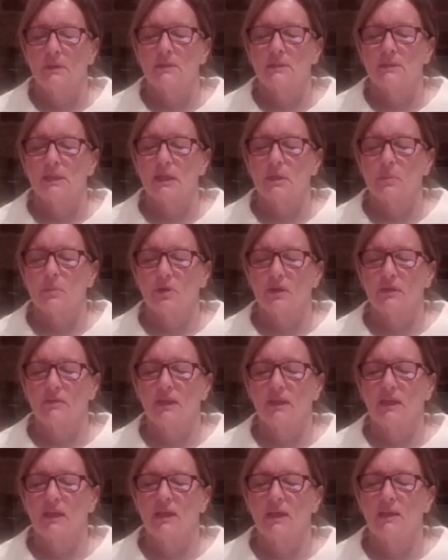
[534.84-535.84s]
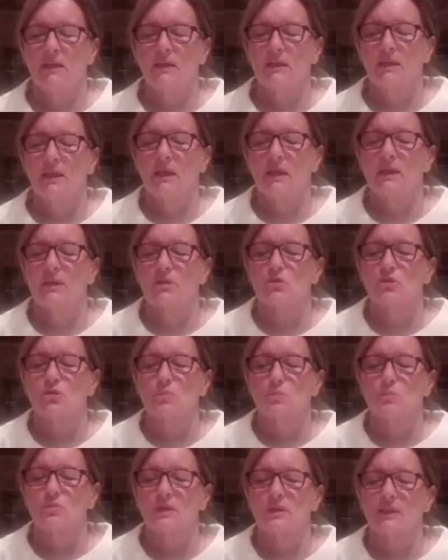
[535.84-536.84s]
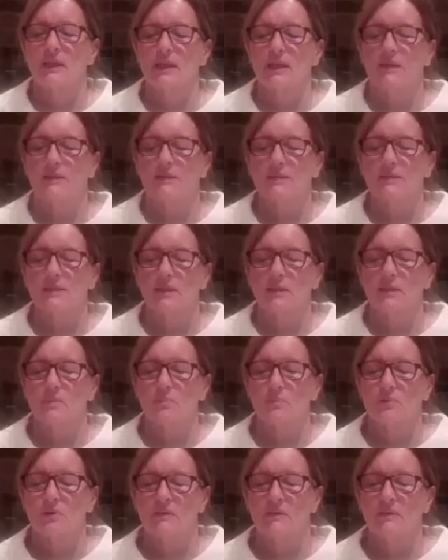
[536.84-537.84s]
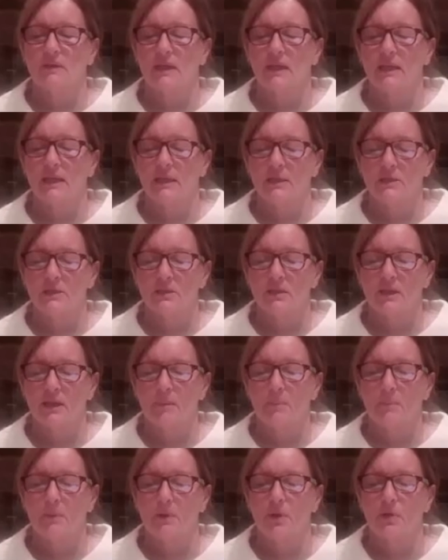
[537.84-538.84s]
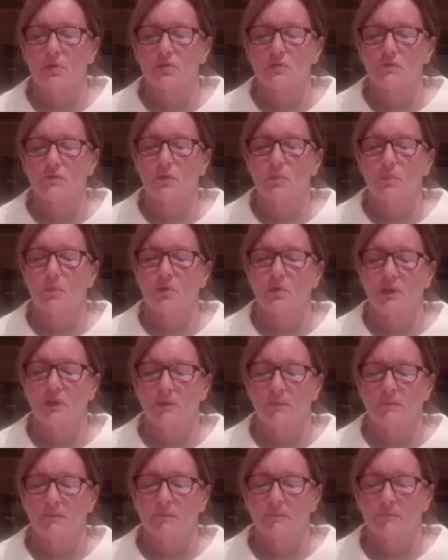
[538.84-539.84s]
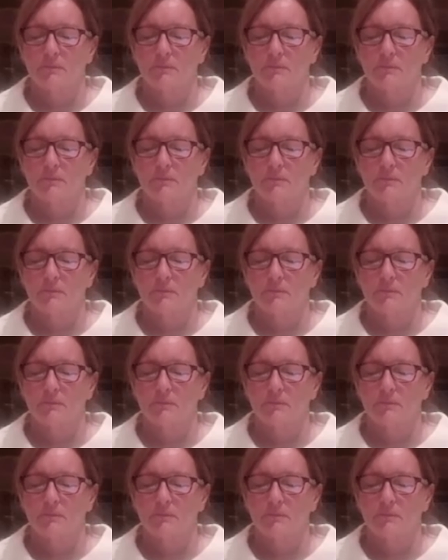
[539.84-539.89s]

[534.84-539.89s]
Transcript: Take a breath in, and as you breathe out, send the breath into that part of your body.